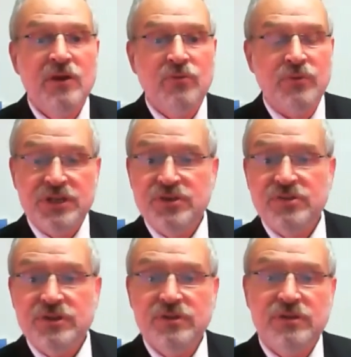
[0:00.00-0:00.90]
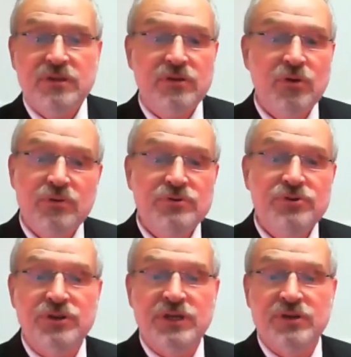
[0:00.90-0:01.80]
Religious
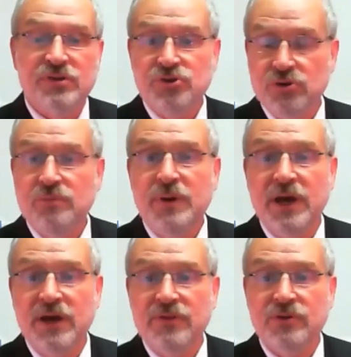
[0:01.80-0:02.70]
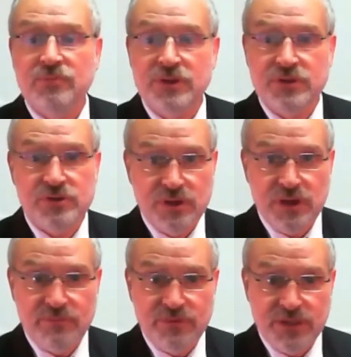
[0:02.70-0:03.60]
coercion is a sure path to religious
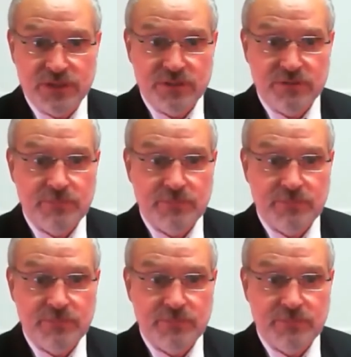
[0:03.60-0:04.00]
conflict.